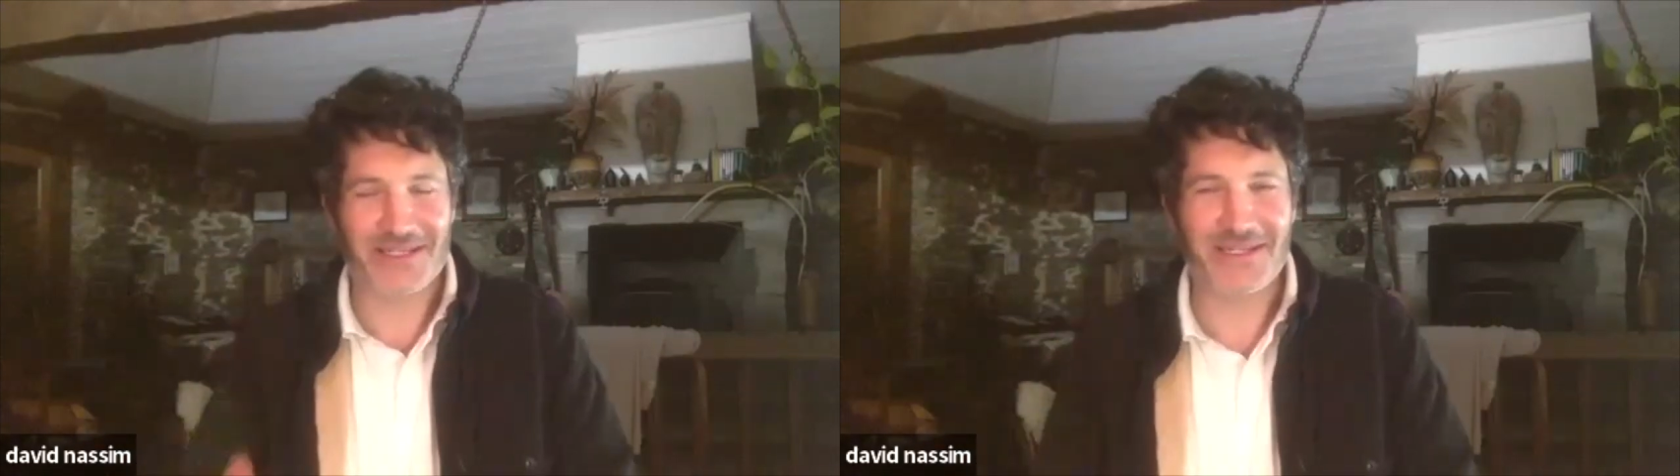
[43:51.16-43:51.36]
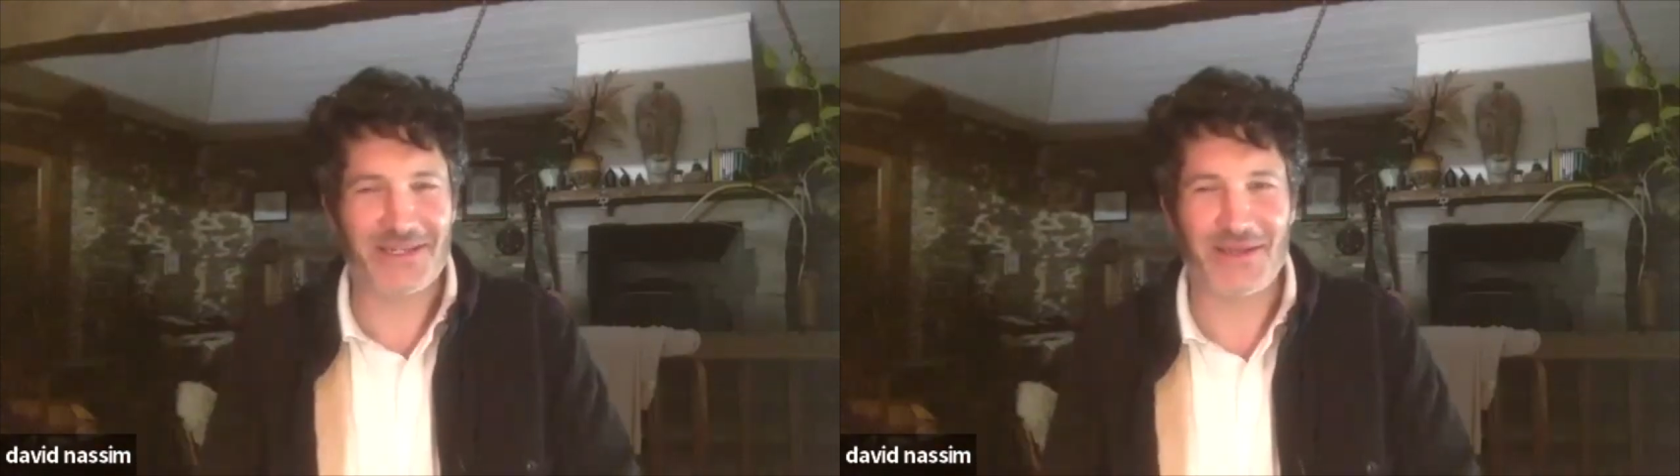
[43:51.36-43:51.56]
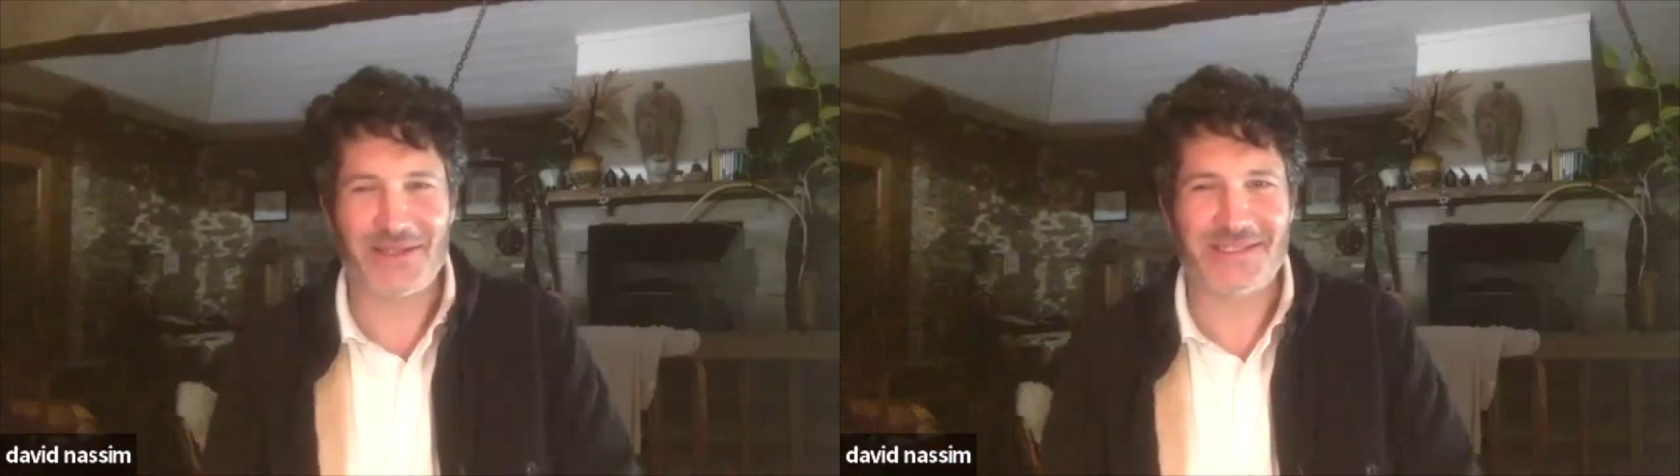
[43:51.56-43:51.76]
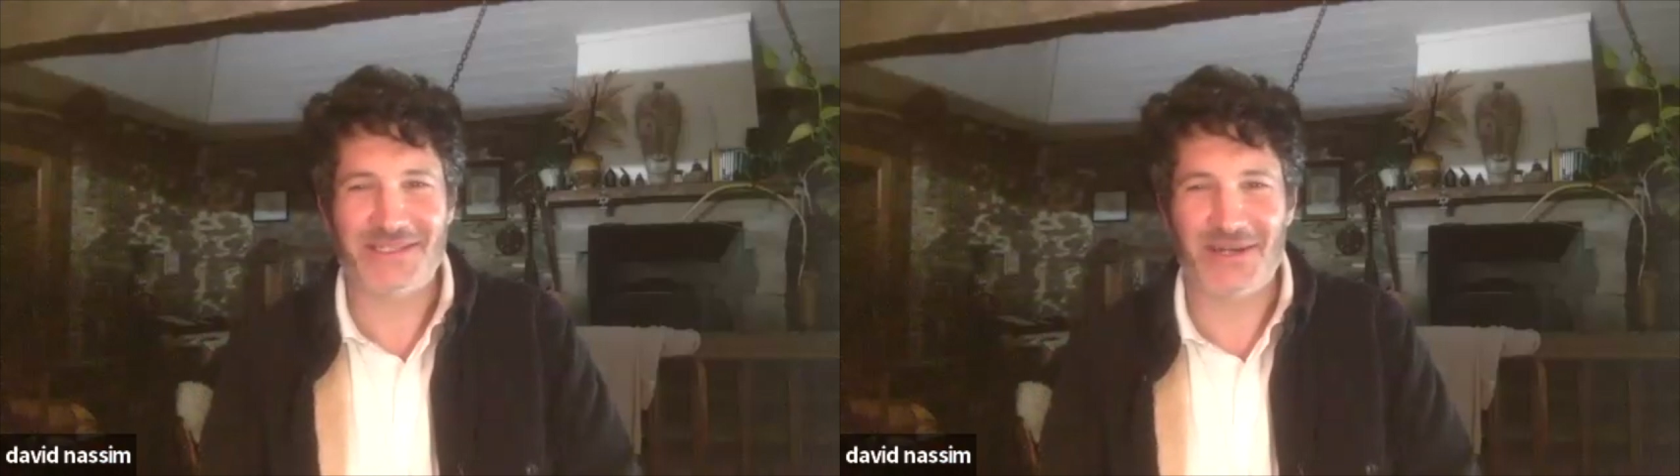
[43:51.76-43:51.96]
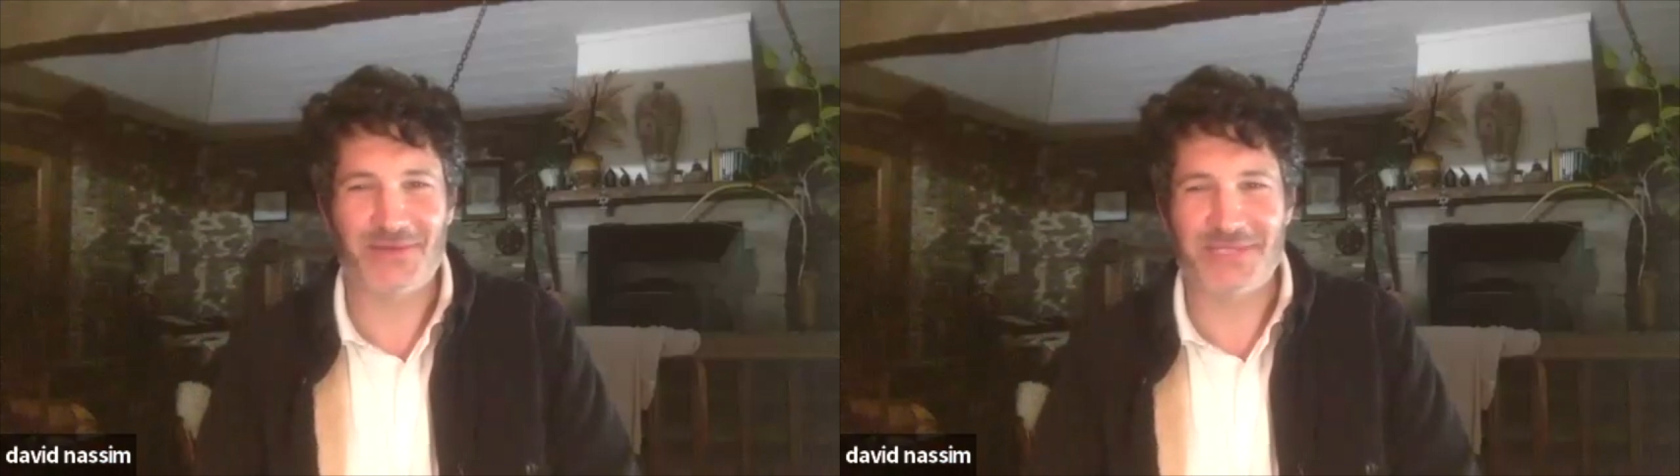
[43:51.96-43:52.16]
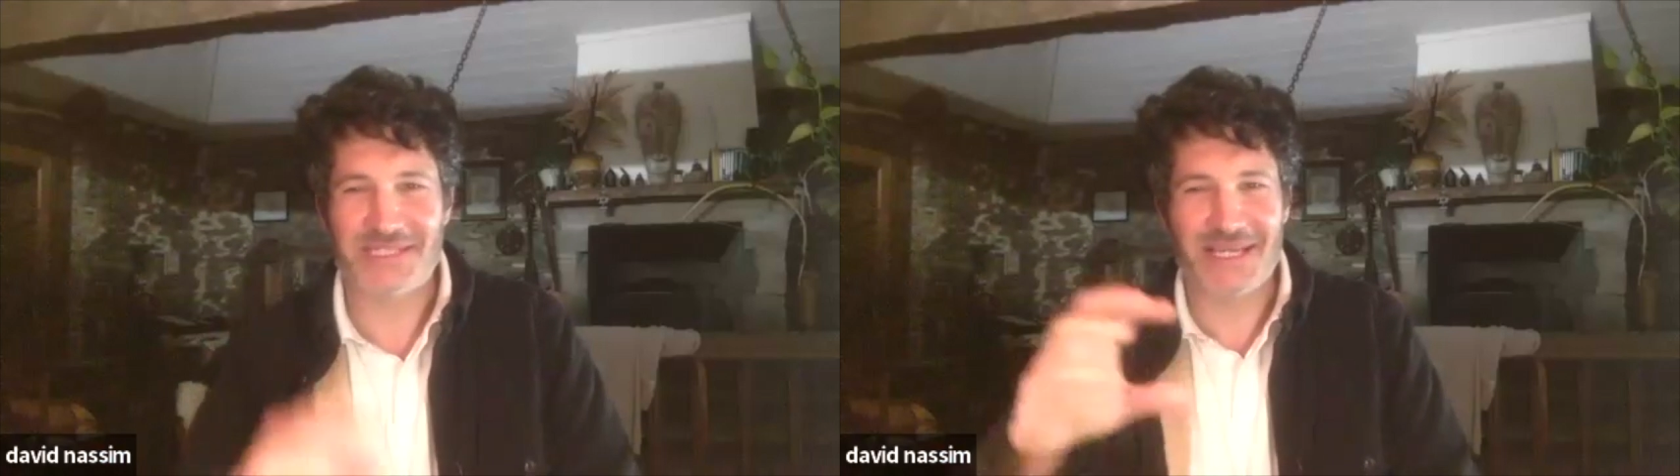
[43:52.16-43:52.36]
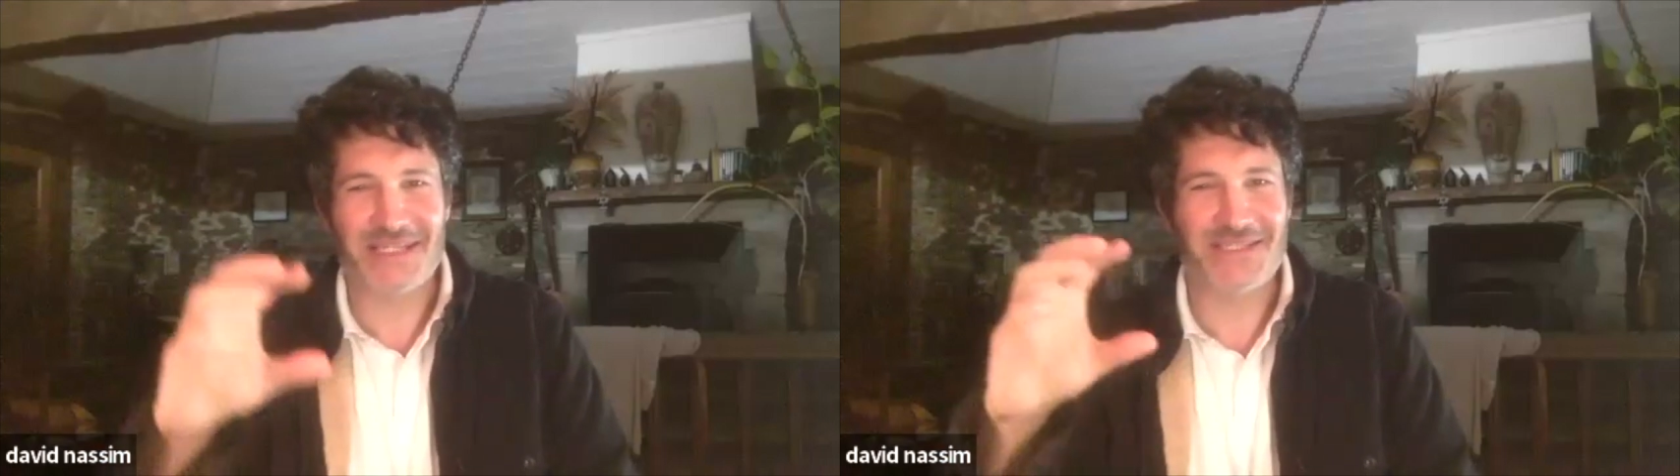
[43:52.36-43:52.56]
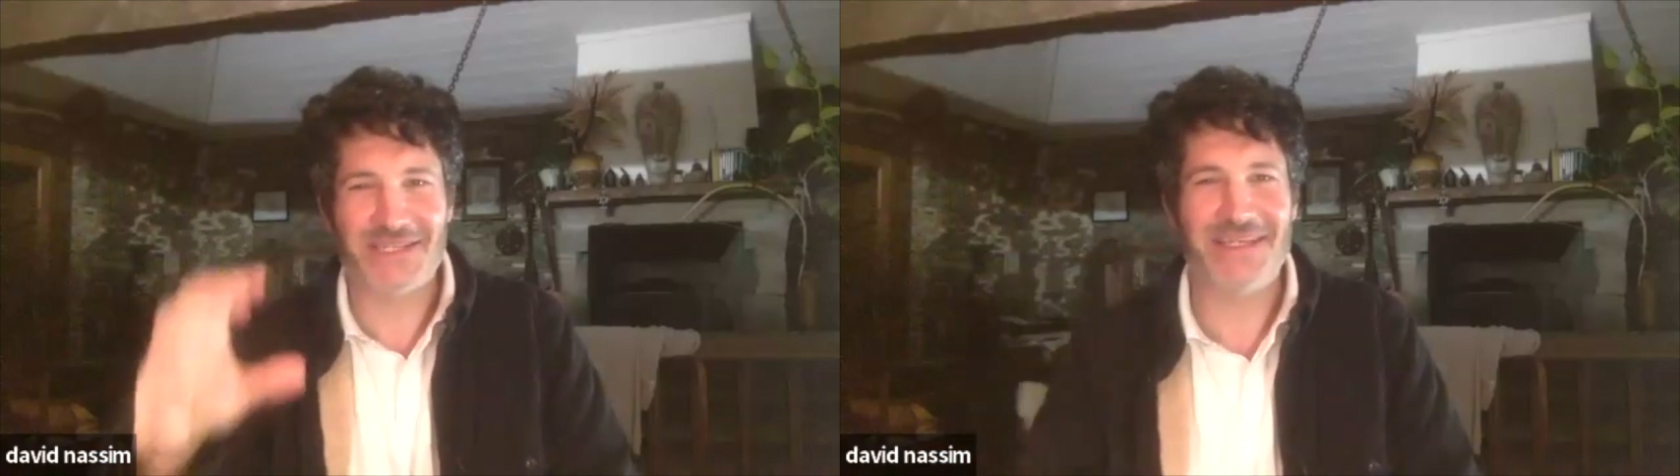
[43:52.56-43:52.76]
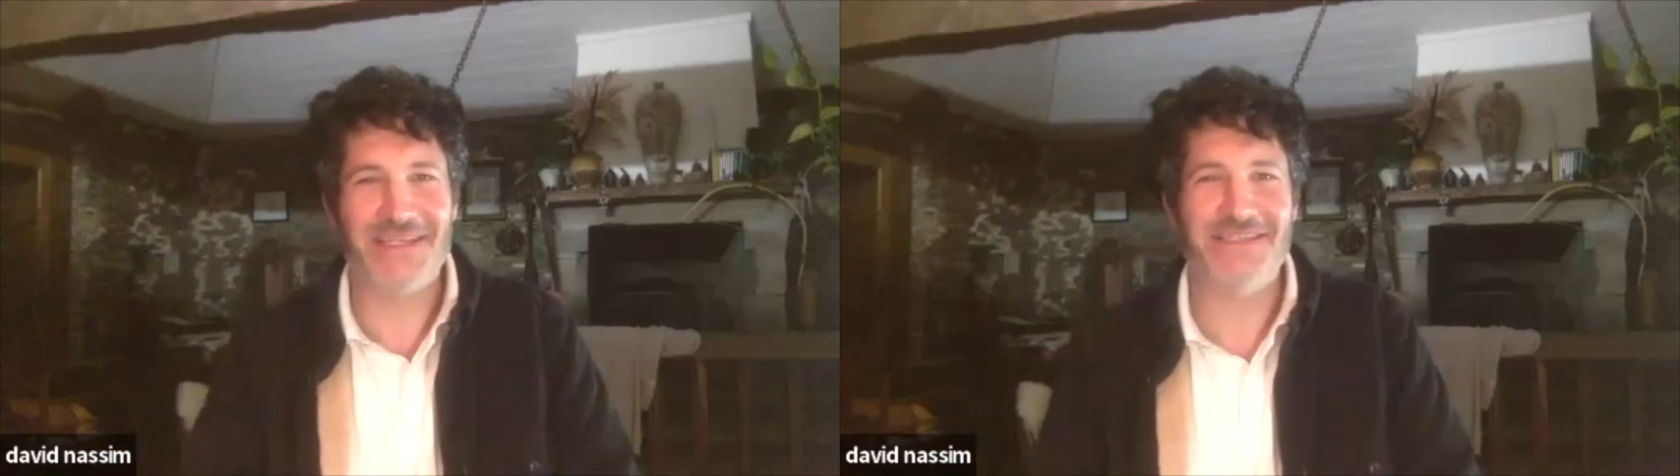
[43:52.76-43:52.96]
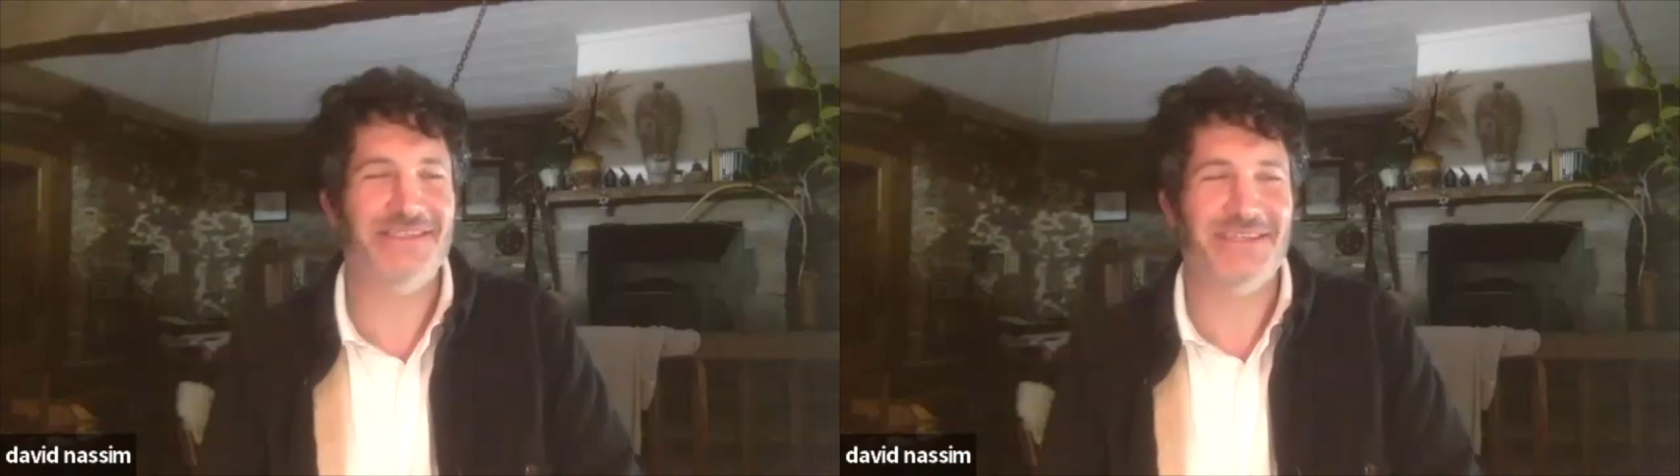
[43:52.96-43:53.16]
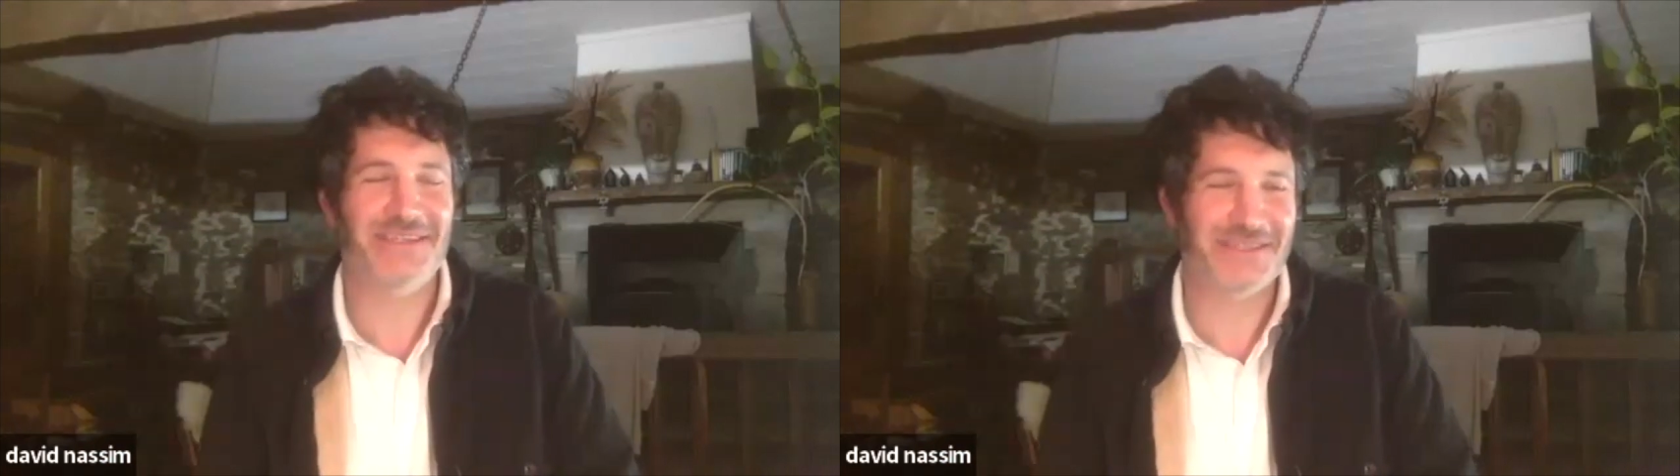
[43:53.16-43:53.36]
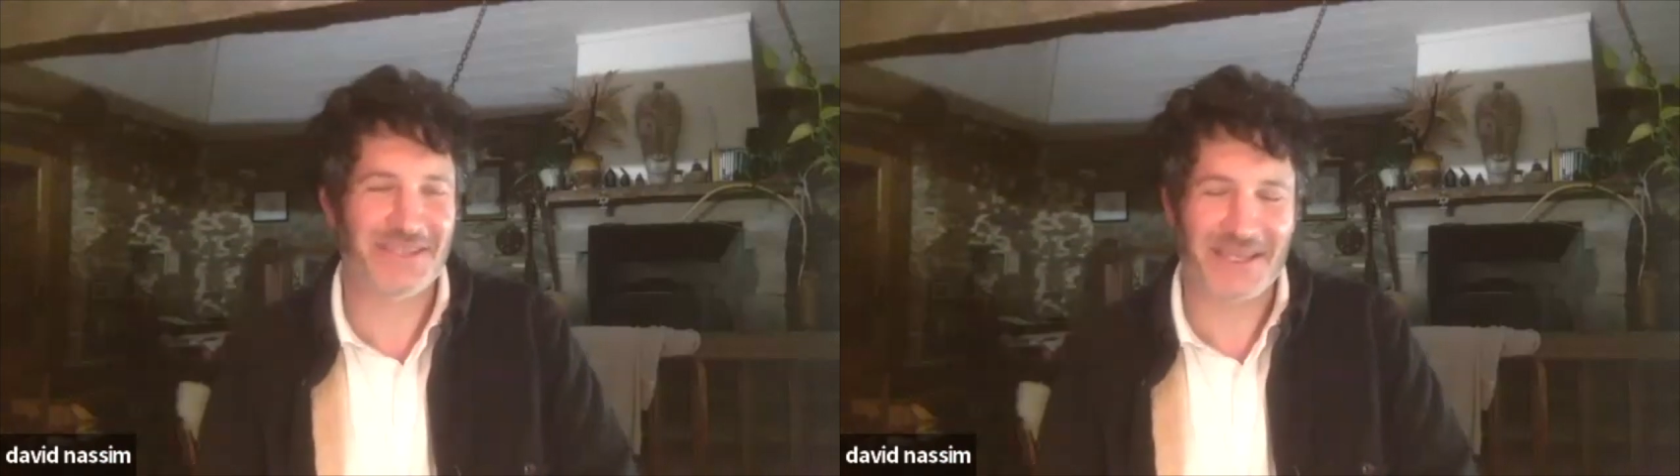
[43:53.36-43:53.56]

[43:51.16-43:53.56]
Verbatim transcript: didn't know this guy was attaching his